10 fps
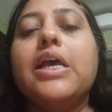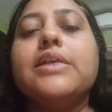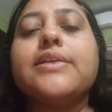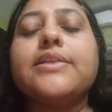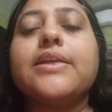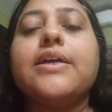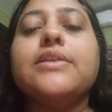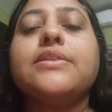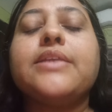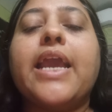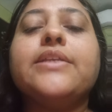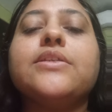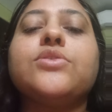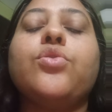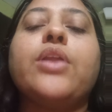Such a stage
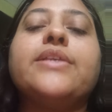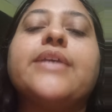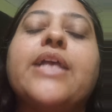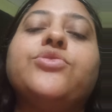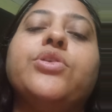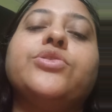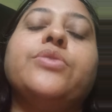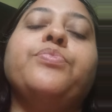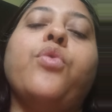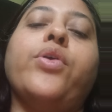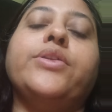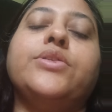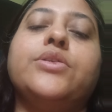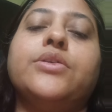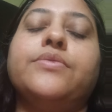is known as saturation
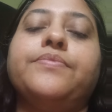point.